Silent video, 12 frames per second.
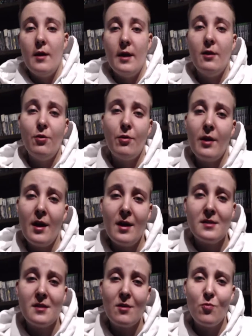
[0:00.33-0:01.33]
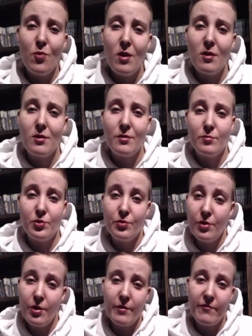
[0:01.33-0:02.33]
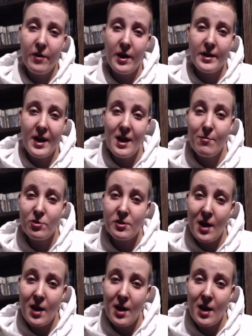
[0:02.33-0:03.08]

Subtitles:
Hello guys and welcome to Nerdified Gamers.